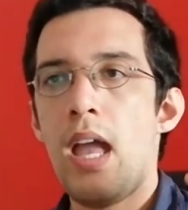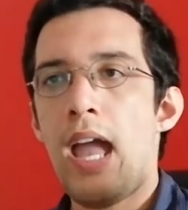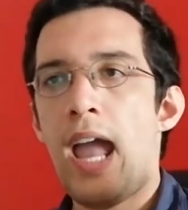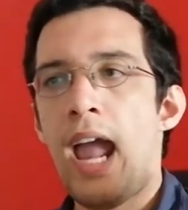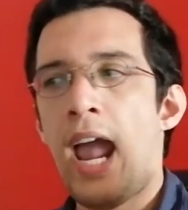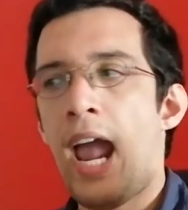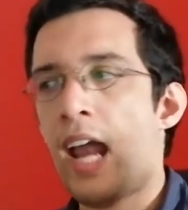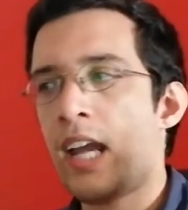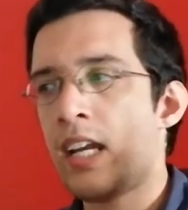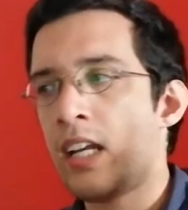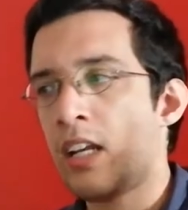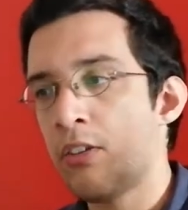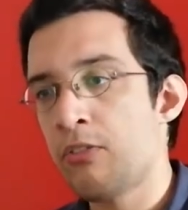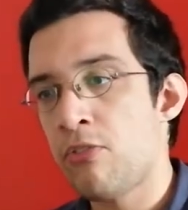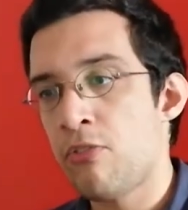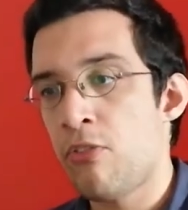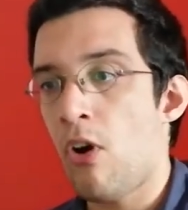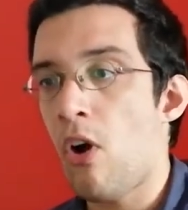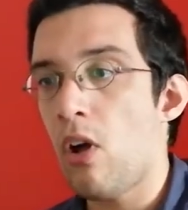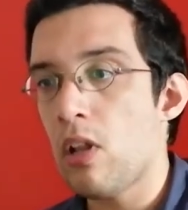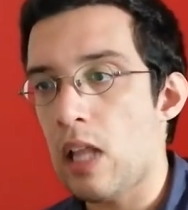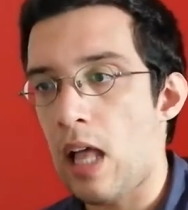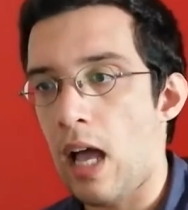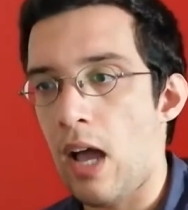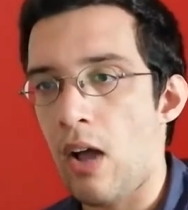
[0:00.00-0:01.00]
and in
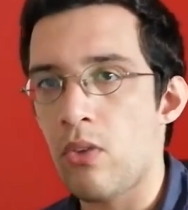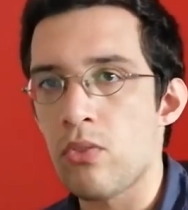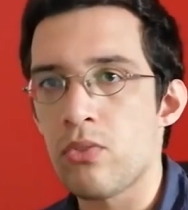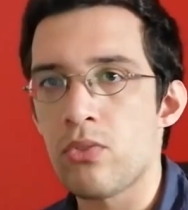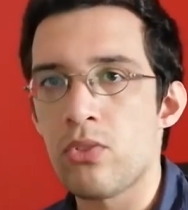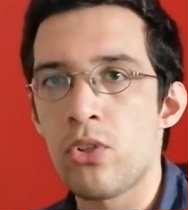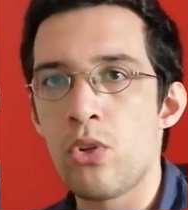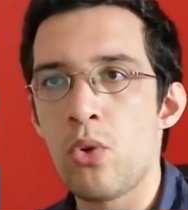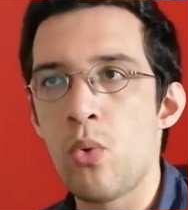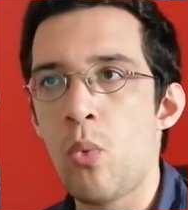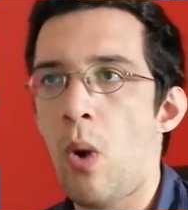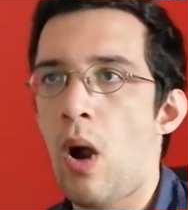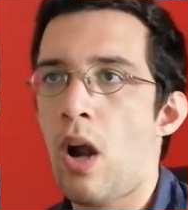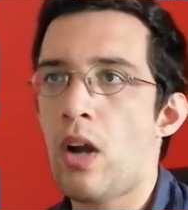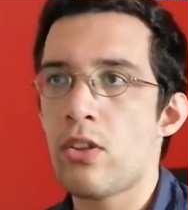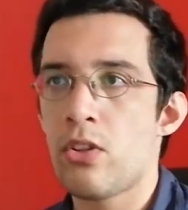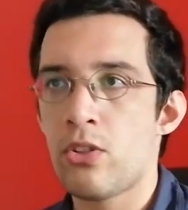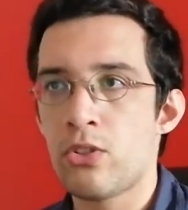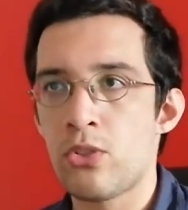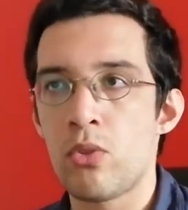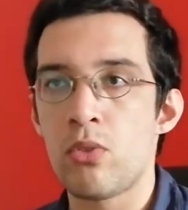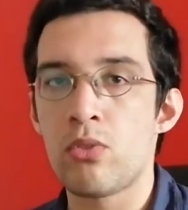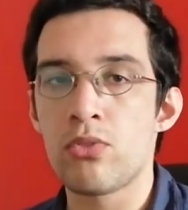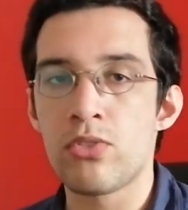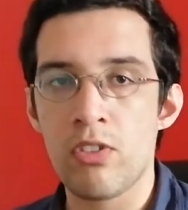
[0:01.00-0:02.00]
fallout you are the
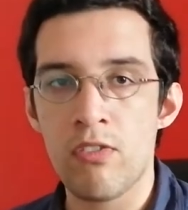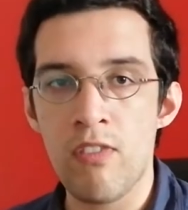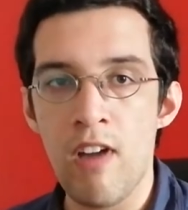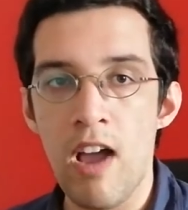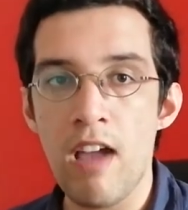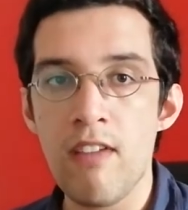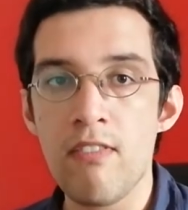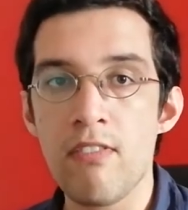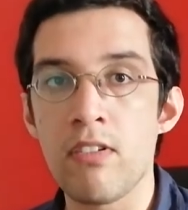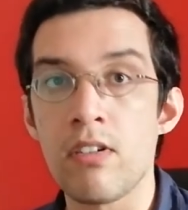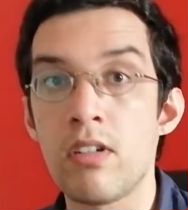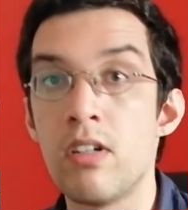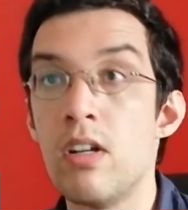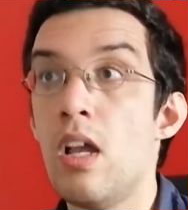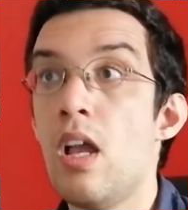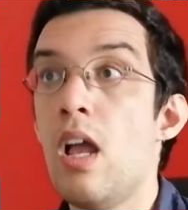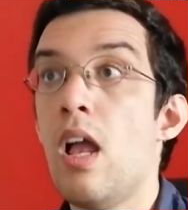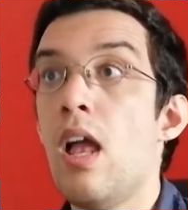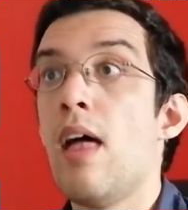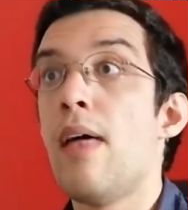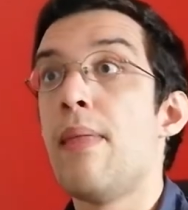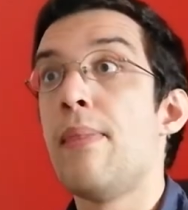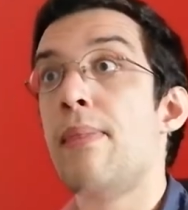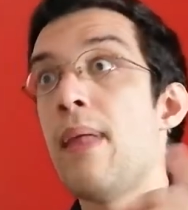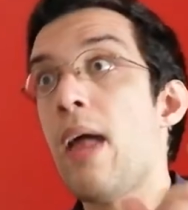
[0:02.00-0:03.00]
sole survivor
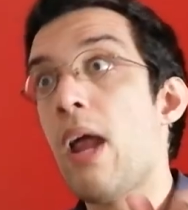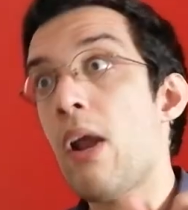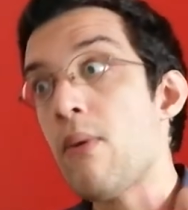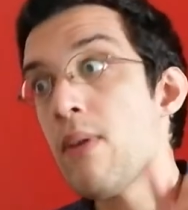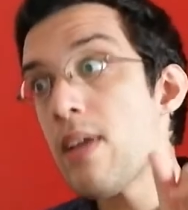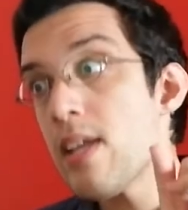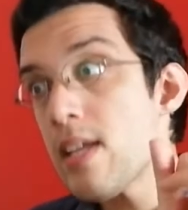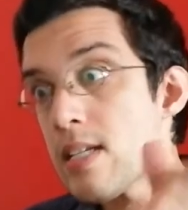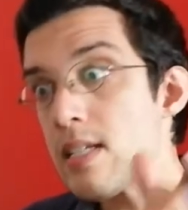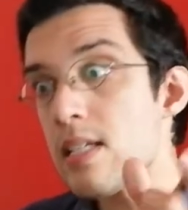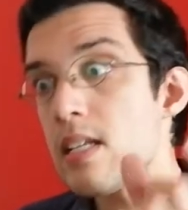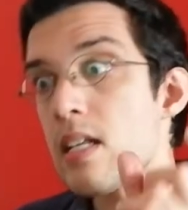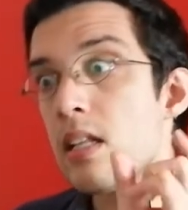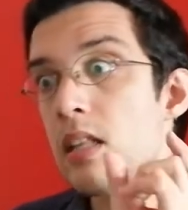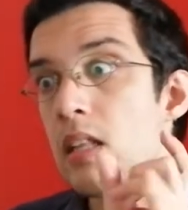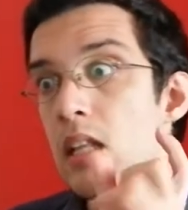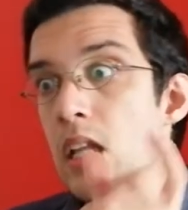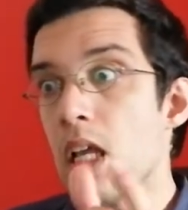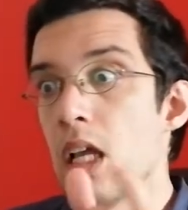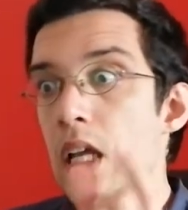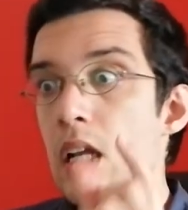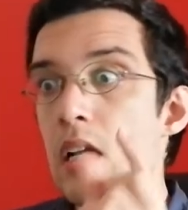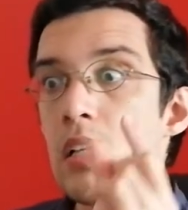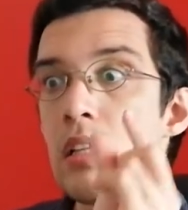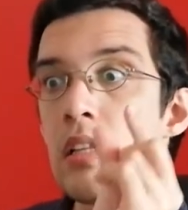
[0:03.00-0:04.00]
there is a
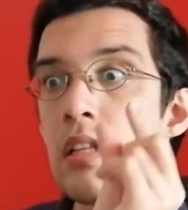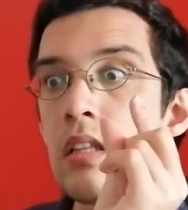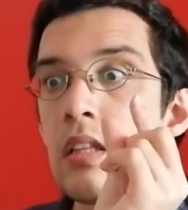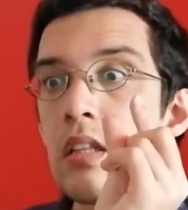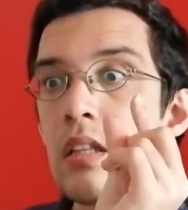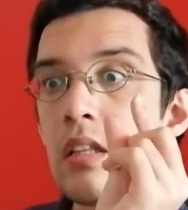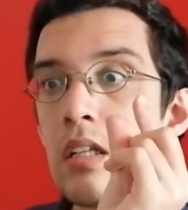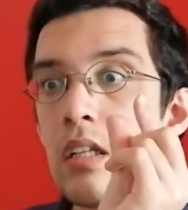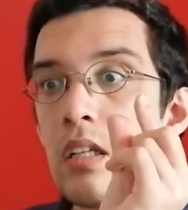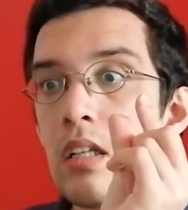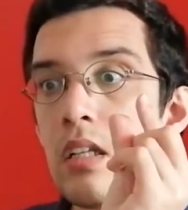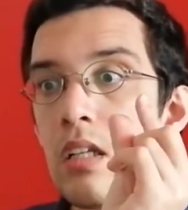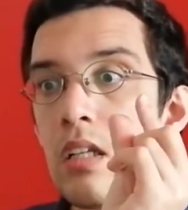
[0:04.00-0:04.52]
little